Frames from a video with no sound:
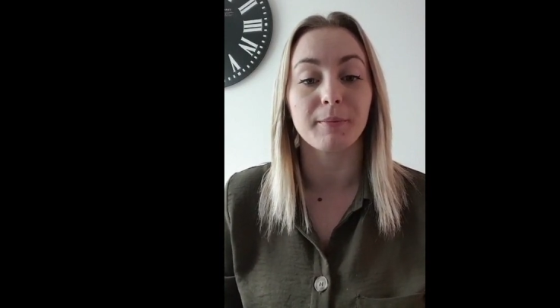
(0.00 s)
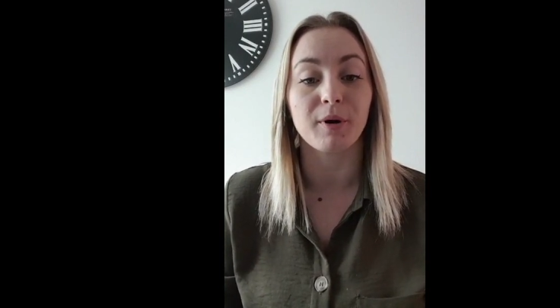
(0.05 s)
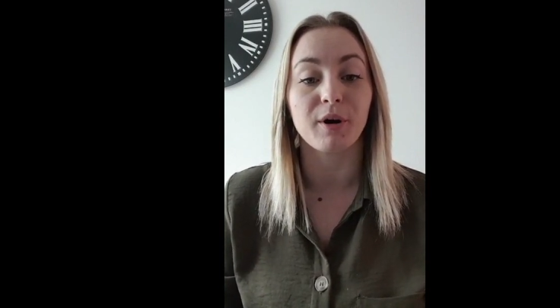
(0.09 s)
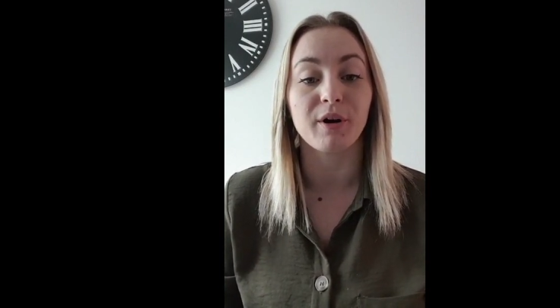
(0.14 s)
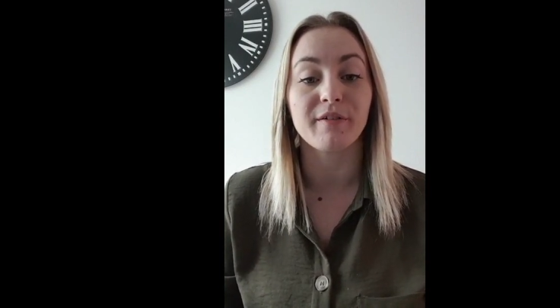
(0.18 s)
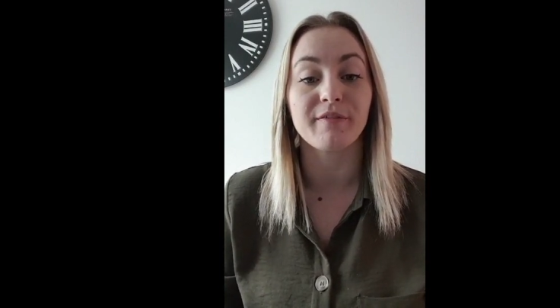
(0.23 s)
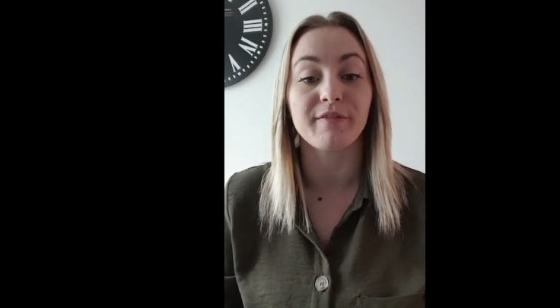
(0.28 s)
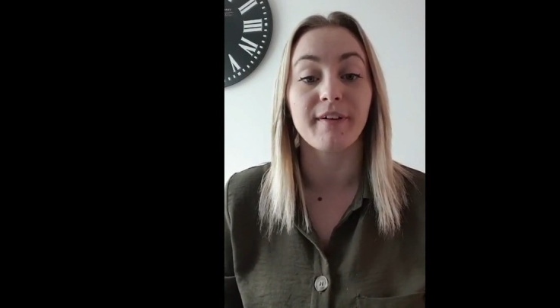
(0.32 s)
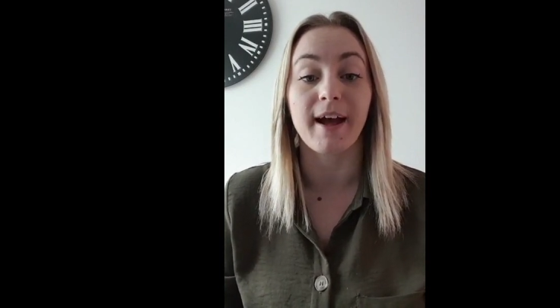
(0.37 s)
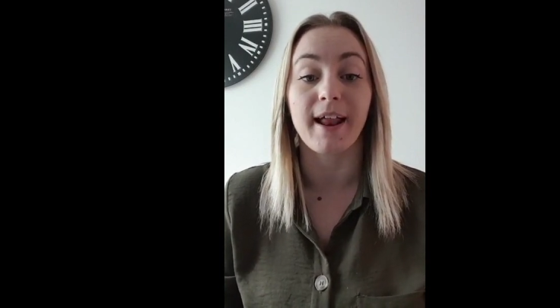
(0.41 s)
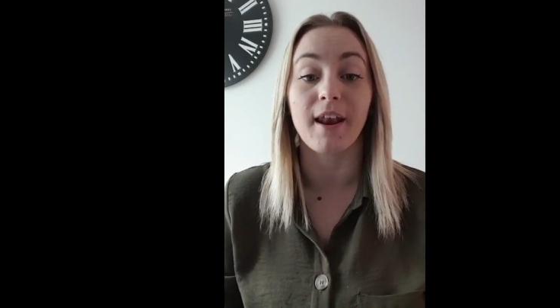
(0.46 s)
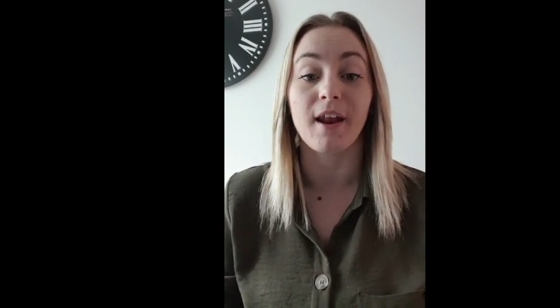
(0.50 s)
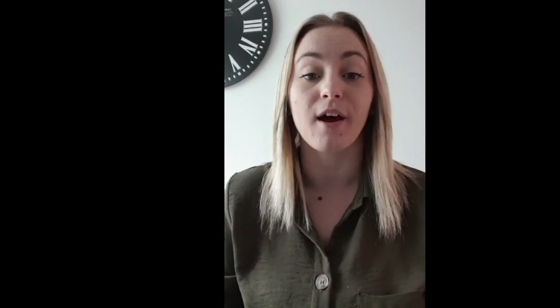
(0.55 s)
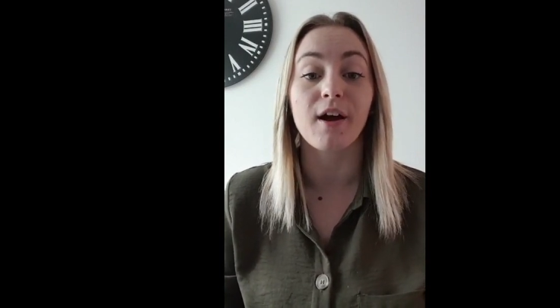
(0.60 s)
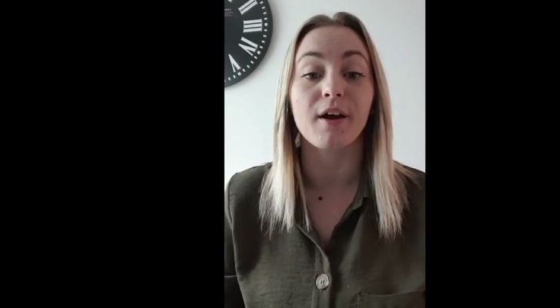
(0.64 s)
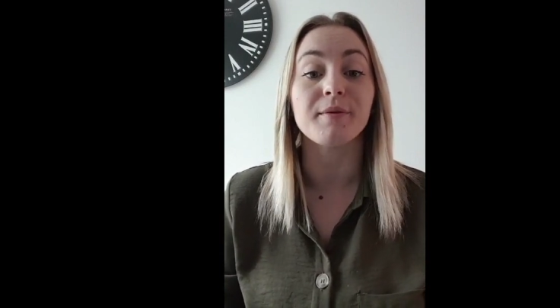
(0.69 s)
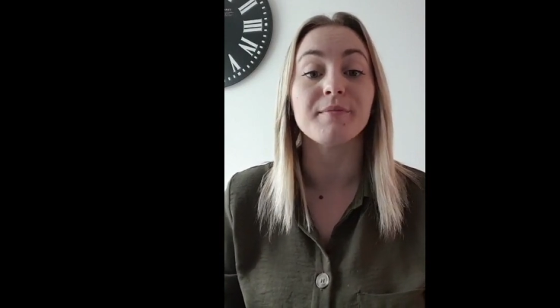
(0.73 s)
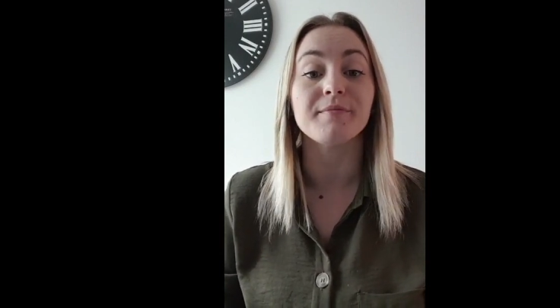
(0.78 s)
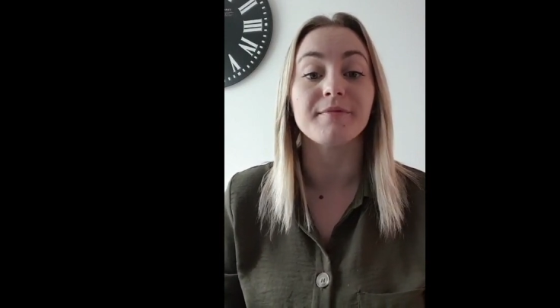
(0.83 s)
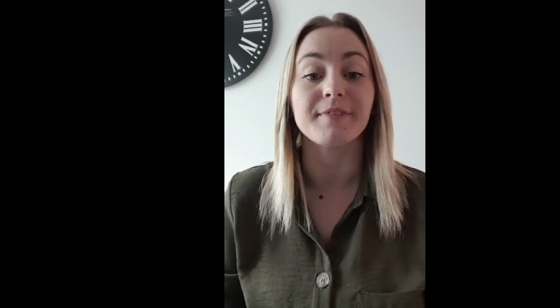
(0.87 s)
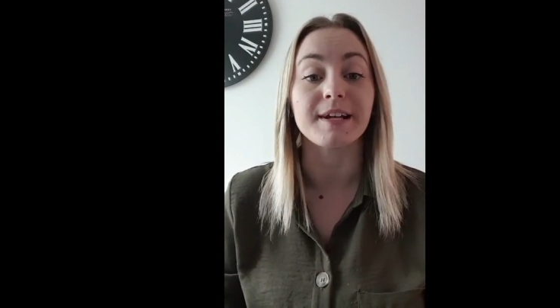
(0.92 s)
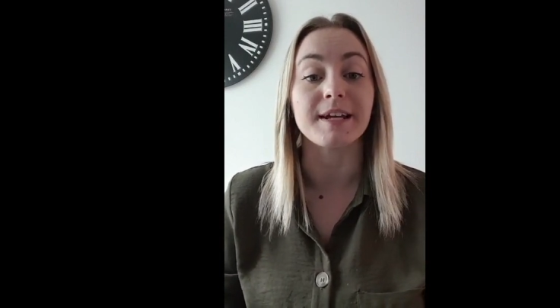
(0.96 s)
off and
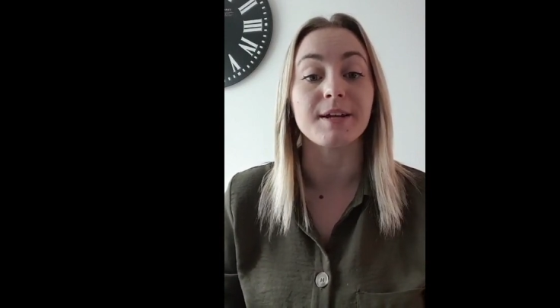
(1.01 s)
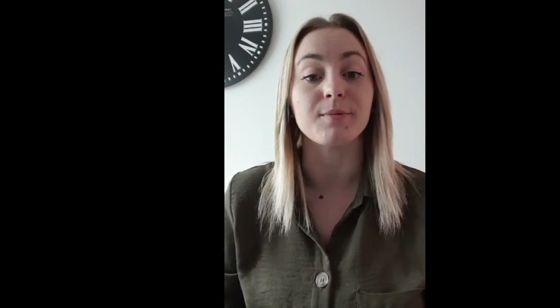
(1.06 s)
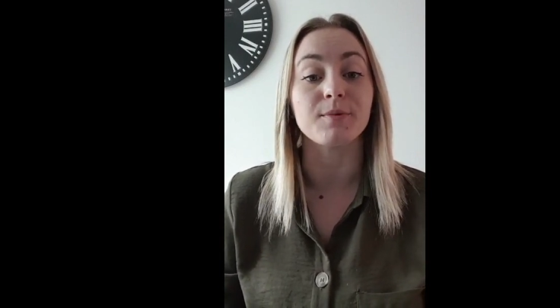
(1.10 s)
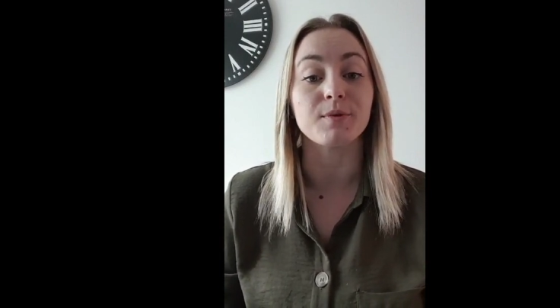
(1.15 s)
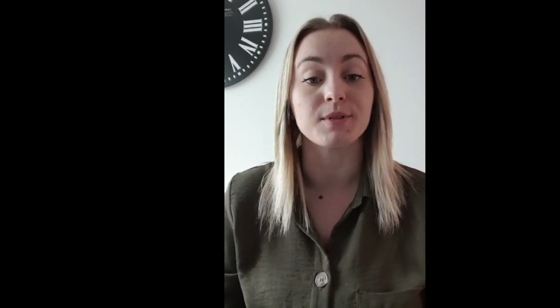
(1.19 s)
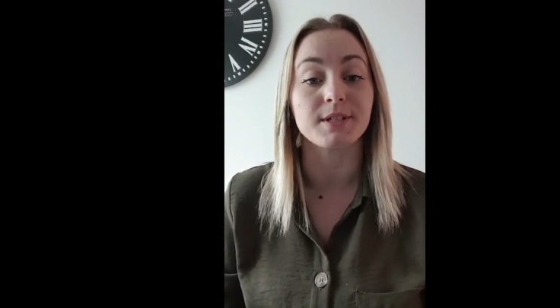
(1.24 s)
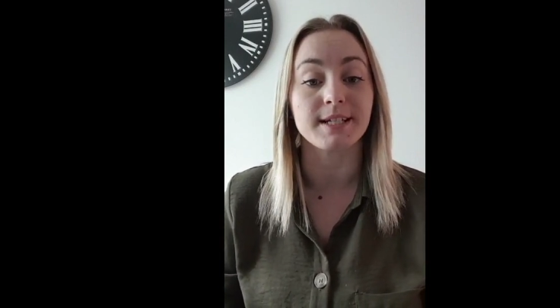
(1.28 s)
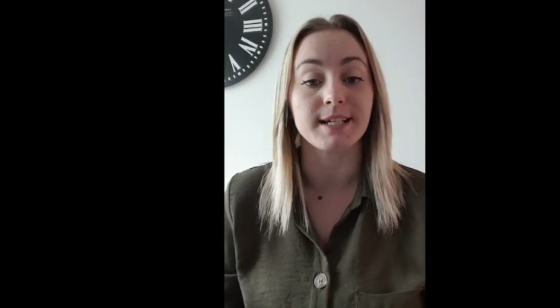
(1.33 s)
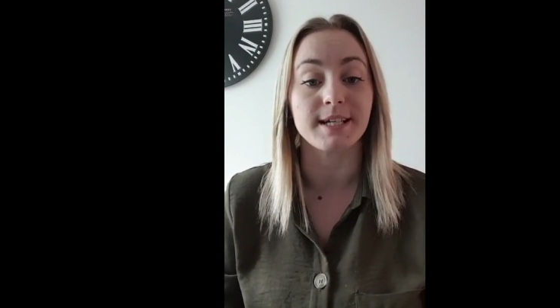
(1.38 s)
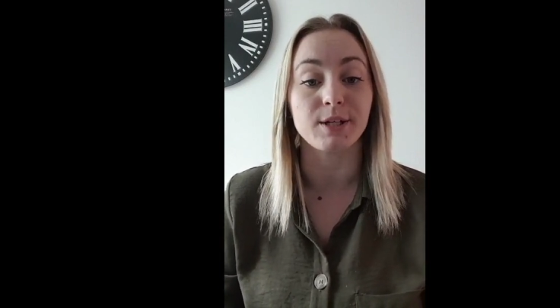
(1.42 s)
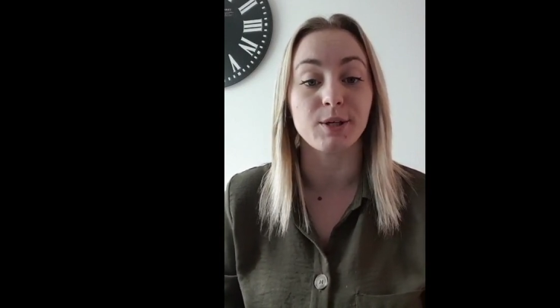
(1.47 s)
hopefully we'll see